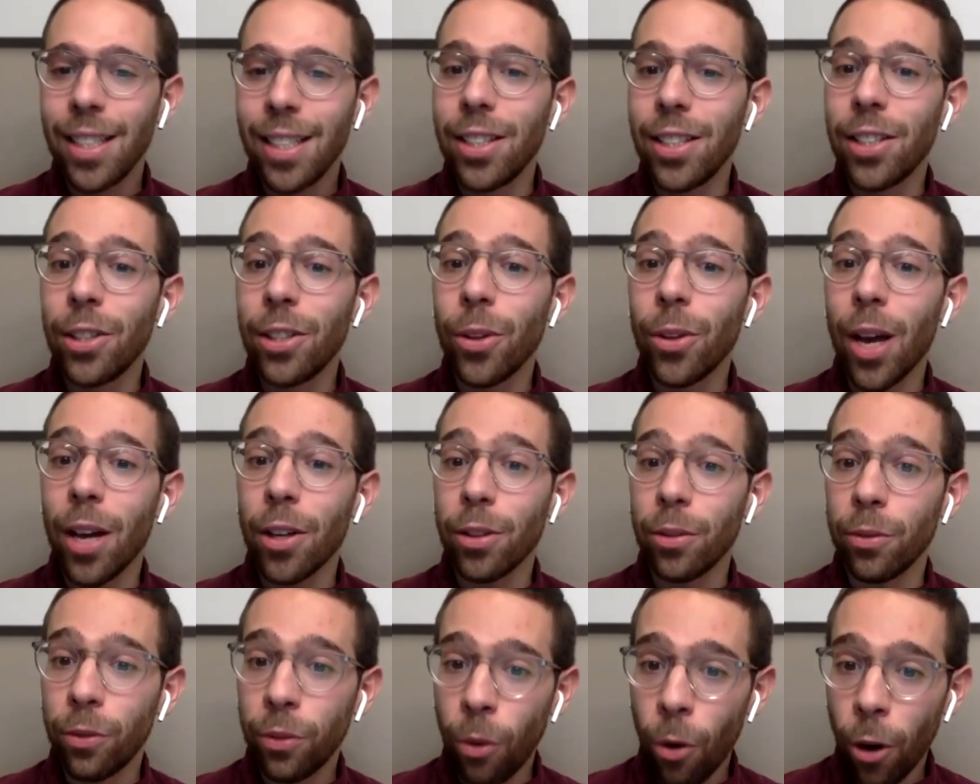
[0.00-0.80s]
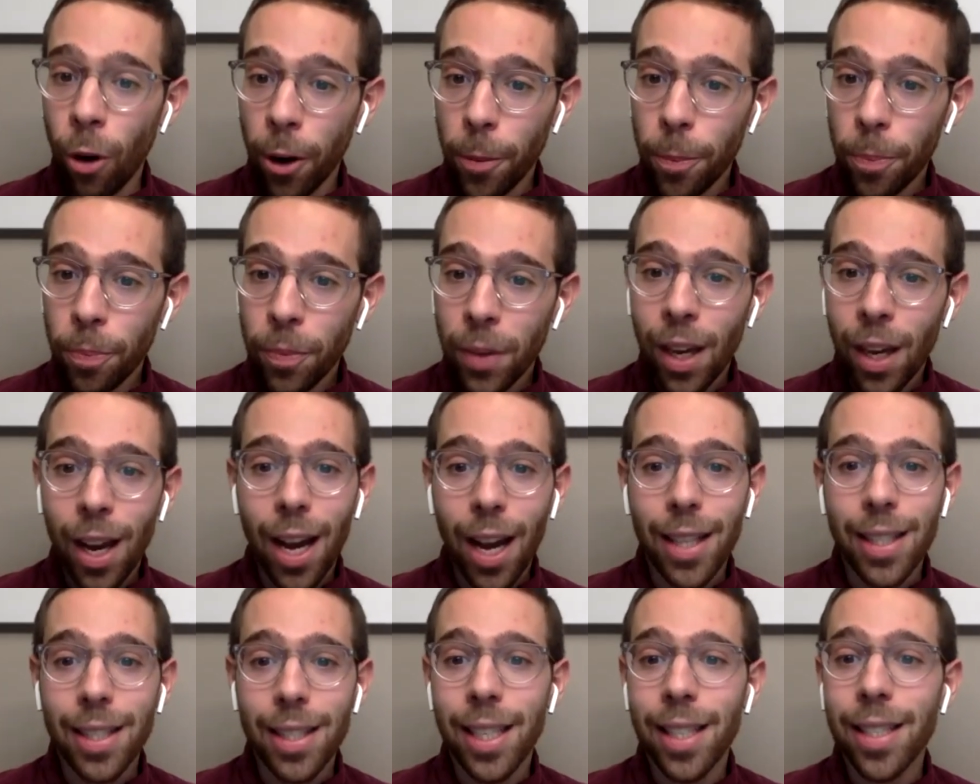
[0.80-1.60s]
since 2004
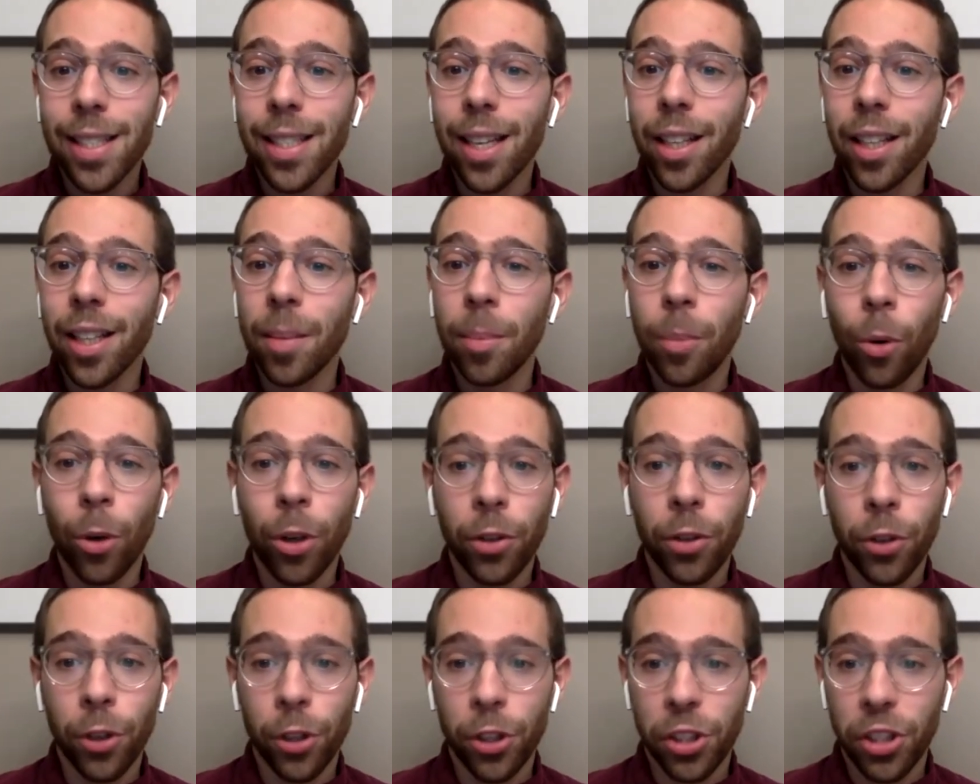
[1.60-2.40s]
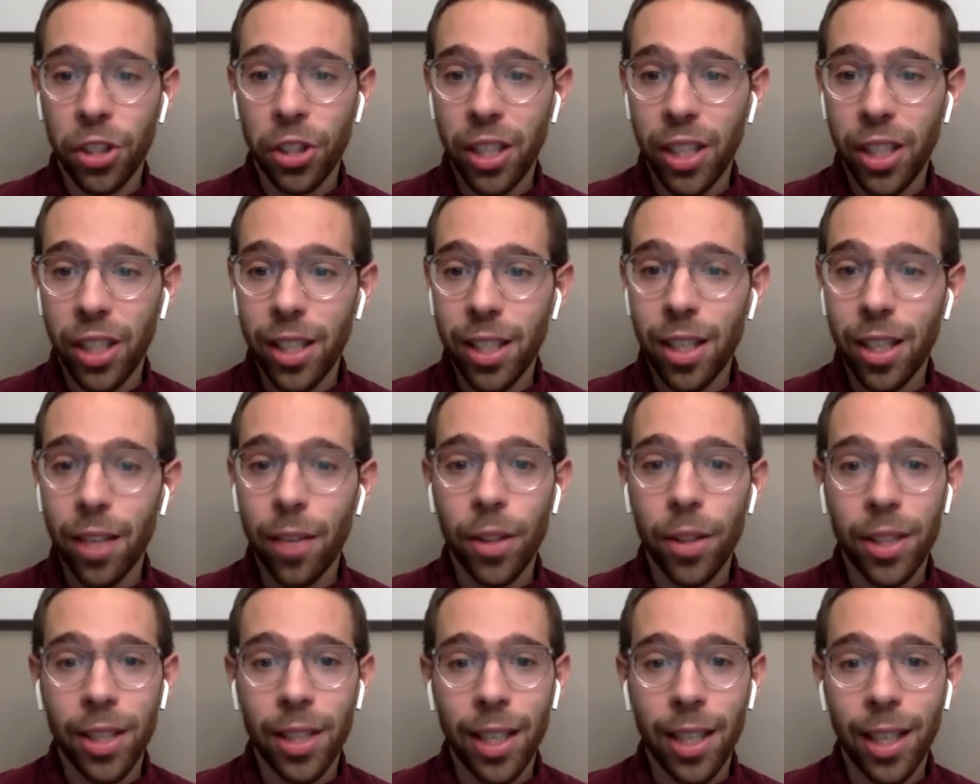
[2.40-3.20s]
and sits on the board of trustees
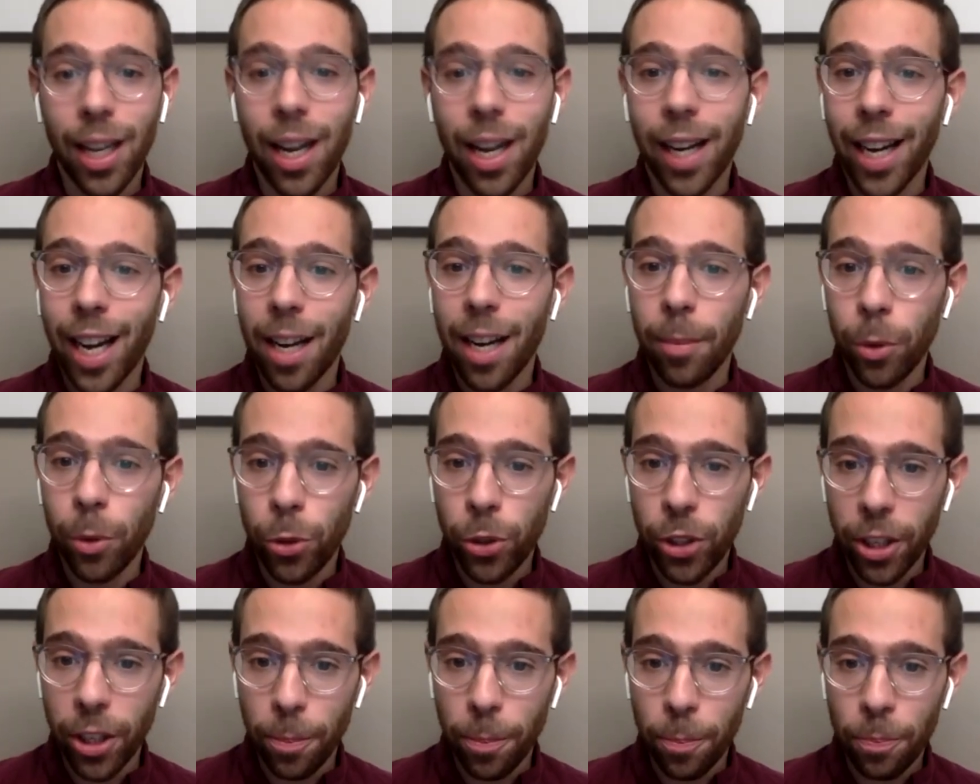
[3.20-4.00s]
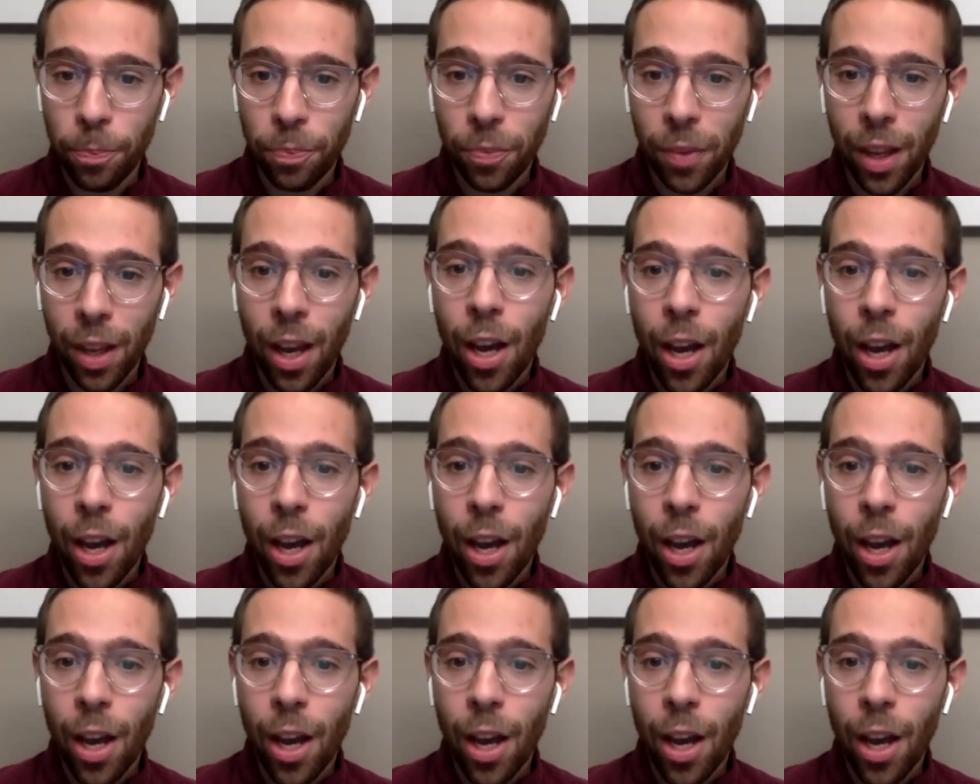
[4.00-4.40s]
of the synagogue and museum.